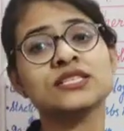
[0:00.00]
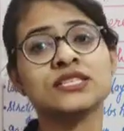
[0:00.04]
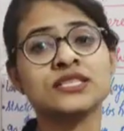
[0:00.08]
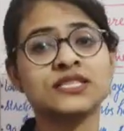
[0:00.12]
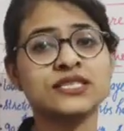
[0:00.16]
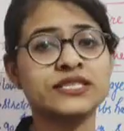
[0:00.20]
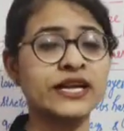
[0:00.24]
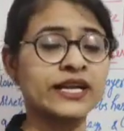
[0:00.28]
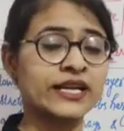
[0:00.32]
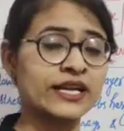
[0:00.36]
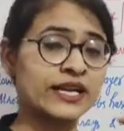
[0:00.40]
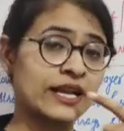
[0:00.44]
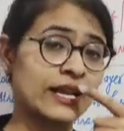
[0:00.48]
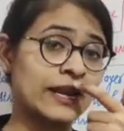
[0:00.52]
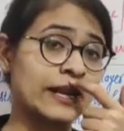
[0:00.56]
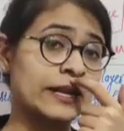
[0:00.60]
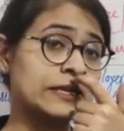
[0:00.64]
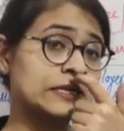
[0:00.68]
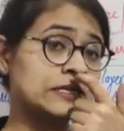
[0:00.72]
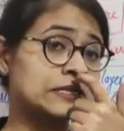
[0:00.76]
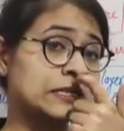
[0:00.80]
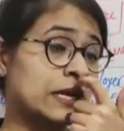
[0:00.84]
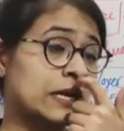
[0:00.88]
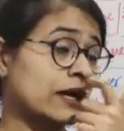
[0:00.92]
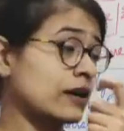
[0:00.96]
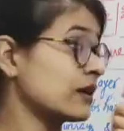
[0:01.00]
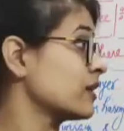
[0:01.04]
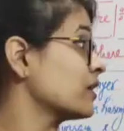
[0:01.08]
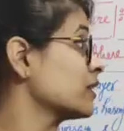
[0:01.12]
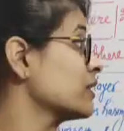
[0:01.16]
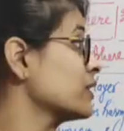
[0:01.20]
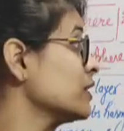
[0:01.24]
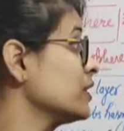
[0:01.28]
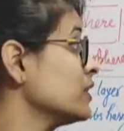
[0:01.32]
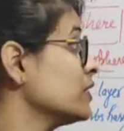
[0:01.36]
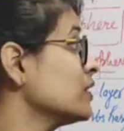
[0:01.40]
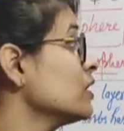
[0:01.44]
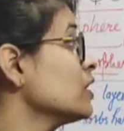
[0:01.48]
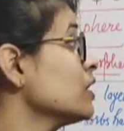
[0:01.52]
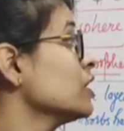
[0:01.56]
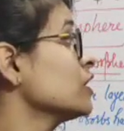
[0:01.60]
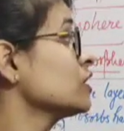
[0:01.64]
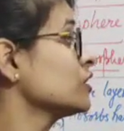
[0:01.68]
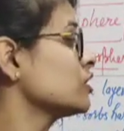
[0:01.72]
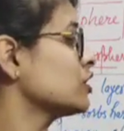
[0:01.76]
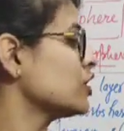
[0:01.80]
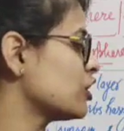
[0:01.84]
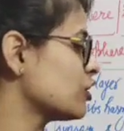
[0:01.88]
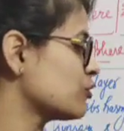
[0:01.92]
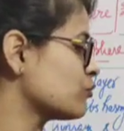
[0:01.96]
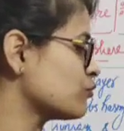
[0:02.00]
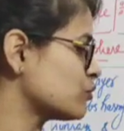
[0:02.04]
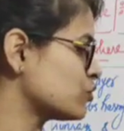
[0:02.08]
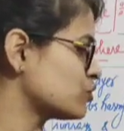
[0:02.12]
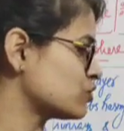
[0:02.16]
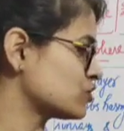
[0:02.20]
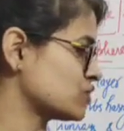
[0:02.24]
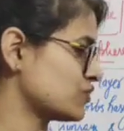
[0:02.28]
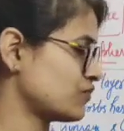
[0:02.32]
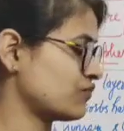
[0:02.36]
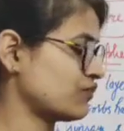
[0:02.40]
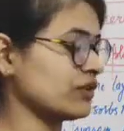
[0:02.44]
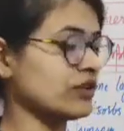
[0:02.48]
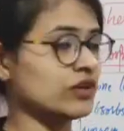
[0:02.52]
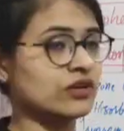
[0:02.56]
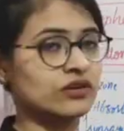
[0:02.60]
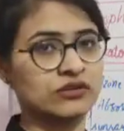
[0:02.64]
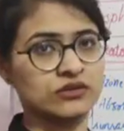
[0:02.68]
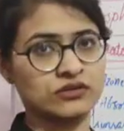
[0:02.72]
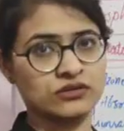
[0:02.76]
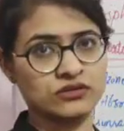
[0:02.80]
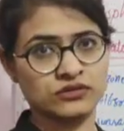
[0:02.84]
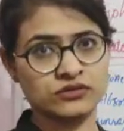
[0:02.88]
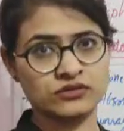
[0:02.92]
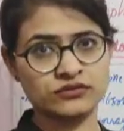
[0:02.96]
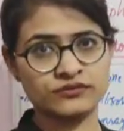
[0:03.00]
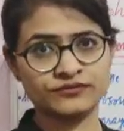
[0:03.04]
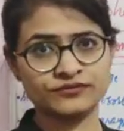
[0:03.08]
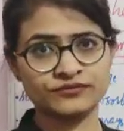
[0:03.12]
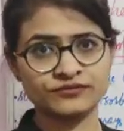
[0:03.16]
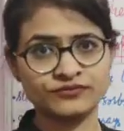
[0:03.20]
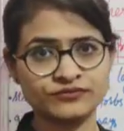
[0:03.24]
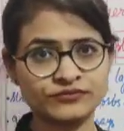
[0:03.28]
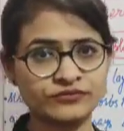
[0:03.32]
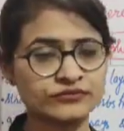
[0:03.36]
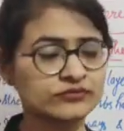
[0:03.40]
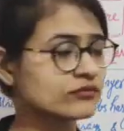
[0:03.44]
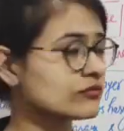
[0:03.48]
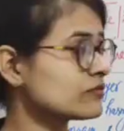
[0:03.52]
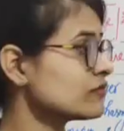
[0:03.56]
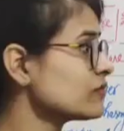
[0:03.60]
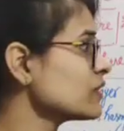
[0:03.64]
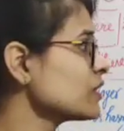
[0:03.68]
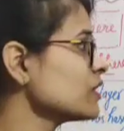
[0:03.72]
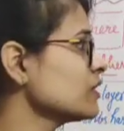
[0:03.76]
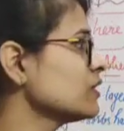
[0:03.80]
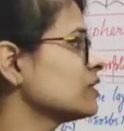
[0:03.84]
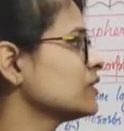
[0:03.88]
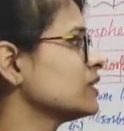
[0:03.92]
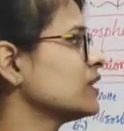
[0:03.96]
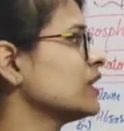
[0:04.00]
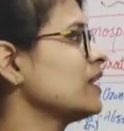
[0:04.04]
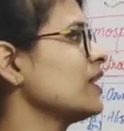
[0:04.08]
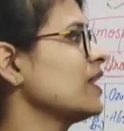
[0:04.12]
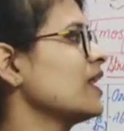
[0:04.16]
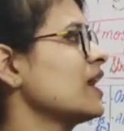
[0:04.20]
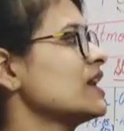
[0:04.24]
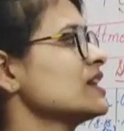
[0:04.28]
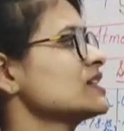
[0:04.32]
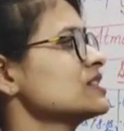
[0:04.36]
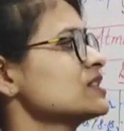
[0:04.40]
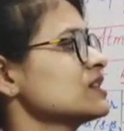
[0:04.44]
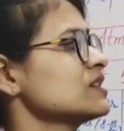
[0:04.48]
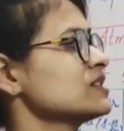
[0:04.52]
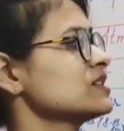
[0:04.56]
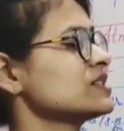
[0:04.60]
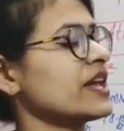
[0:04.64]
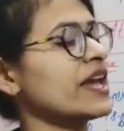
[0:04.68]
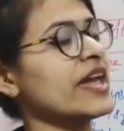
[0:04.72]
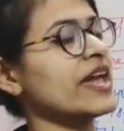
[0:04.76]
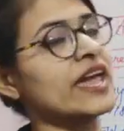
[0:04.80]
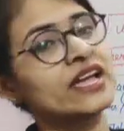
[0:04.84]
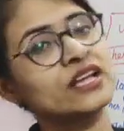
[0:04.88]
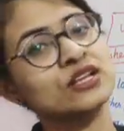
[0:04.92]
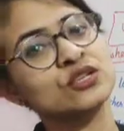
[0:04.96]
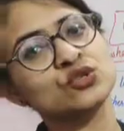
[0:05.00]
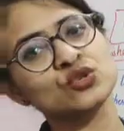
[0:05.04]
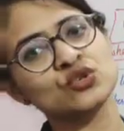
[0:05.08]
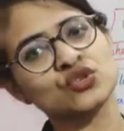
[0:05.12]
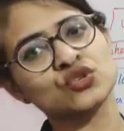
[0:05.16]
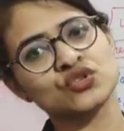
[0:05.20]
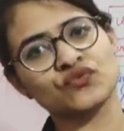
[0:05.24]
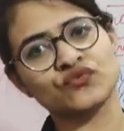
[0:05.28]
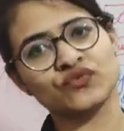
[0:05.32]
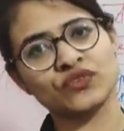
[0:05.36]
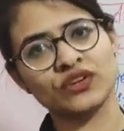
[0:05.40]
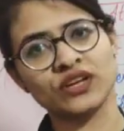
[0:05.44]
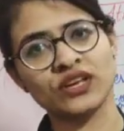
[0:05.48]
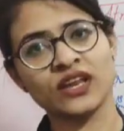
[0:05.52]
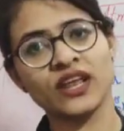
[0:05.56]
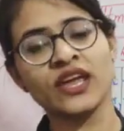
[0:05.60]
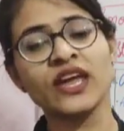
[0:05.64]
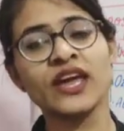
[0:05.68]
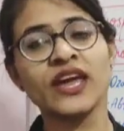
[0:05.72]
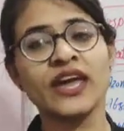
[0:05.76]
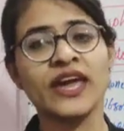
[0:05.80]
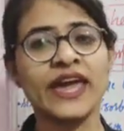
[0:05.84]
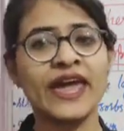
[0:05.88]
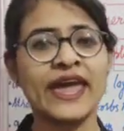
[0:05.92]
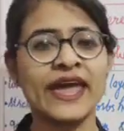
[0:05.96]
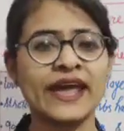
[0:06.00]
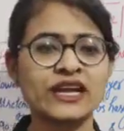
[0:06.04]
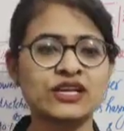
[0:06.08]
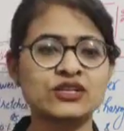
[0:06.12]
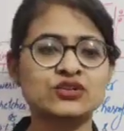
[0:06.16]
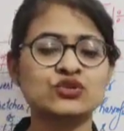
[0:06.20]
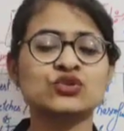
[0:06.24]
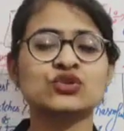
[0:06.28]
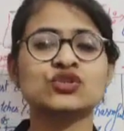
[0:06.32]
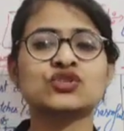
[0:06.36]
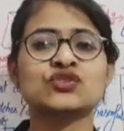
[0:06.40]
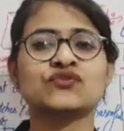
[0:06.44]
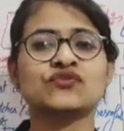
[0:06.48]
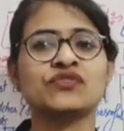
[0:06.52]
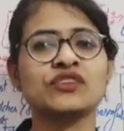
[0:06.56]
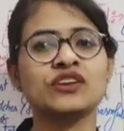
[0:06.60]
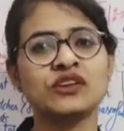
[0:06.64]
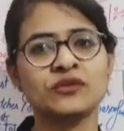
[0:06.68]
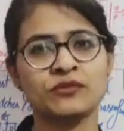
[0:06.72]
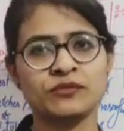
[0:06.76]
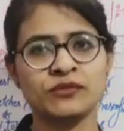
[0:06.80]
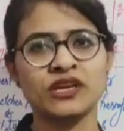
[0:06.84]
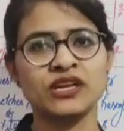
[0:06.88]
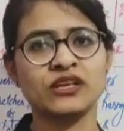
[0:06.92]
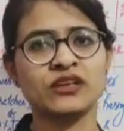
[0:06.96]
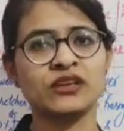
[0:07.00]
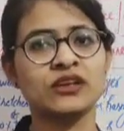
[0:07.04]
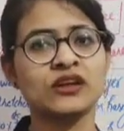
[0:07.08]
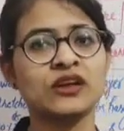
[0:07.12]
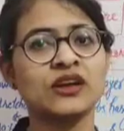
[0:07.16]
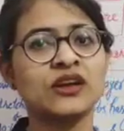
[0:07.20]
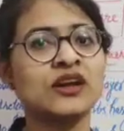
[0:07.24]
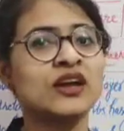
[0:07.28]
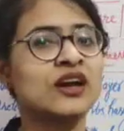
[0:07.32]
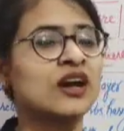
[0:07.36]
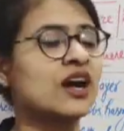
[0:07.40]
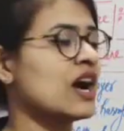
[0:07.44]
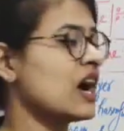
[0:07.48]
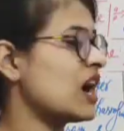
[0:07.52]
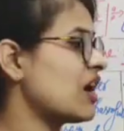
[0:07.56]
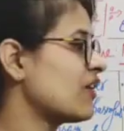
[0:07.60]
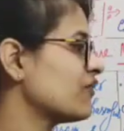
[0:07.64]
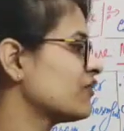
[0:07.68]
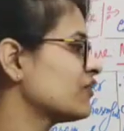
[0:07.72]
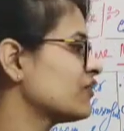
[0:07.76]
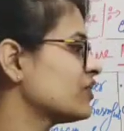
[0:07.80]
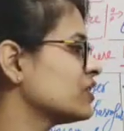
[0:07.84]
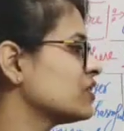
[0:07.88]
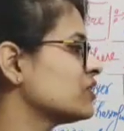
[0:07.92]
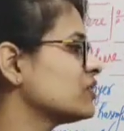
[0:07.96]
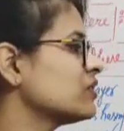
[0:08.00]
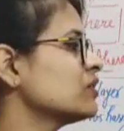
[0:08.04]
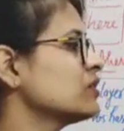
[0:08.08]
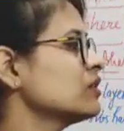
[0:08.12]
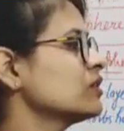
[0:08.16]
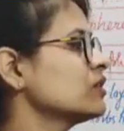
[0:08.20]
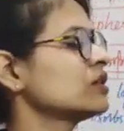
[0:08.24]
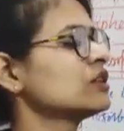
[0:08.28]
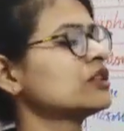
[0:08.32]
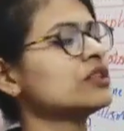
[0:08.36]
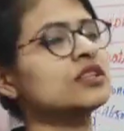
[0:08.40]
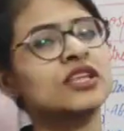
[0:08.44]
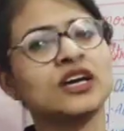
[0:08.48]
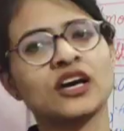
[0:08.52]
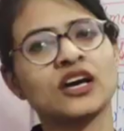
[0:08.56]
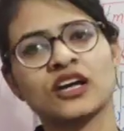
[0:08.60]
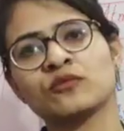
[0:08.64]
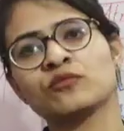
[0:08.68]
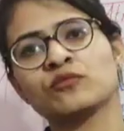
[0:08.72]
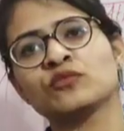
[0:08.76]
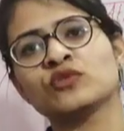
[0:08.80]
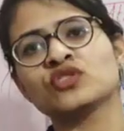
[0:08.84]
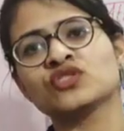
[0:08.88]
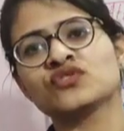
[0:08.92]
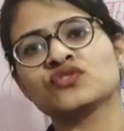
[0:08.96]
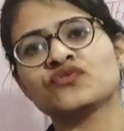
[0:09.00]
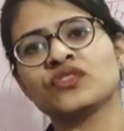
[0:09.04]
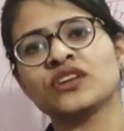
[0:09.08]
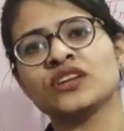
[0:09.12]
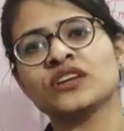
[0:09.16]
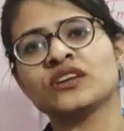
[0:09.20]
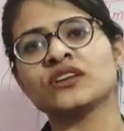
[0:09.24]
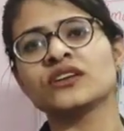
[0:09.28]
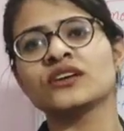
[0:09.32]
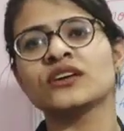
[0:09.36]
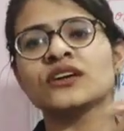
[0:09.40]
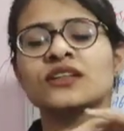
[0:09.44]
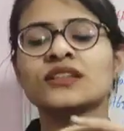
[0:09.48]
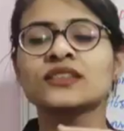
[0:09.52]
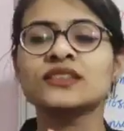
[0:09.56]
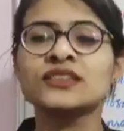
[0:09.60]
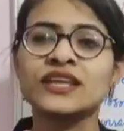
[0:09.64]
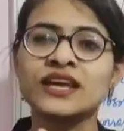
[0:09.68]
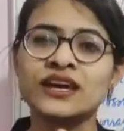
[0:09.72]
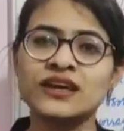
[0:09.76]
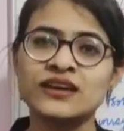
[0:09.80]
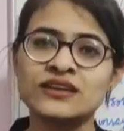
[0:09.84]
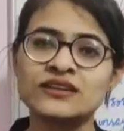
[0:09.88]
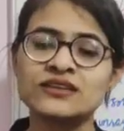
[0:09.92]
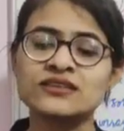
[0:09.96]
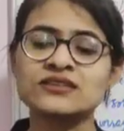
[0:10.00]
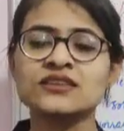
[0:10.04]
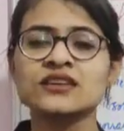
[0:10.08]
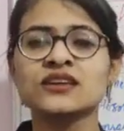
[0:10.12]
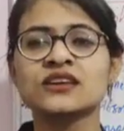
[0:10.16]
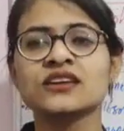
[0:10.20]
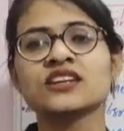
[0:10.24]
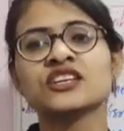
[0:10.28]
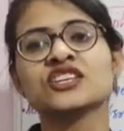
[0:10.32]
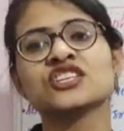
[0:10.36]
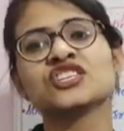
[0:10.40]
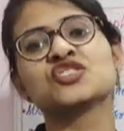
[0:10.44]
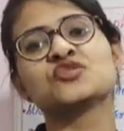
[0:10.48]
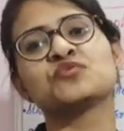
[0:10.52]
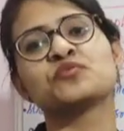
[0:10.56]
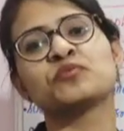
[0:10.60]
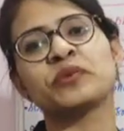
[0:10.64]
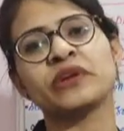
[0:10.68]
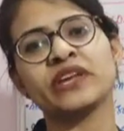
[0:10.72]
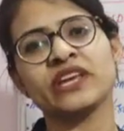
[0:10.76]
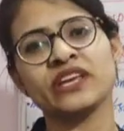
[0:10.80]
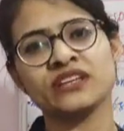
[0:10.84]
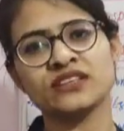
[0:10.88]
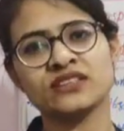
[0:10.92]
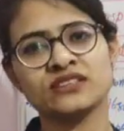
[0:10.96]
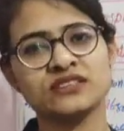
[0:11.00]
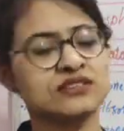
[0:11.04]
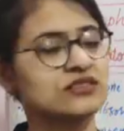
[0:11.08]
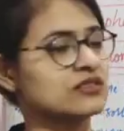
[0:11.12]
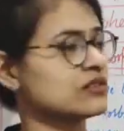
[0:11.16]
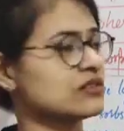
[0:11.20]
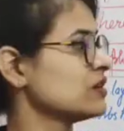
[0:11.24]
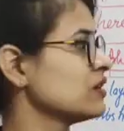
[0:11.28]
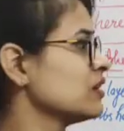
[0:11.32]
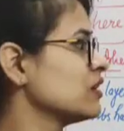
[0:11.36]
satellites occur in thermosphere. Then last is exosphere. Exosphere means after thermosphere there is space.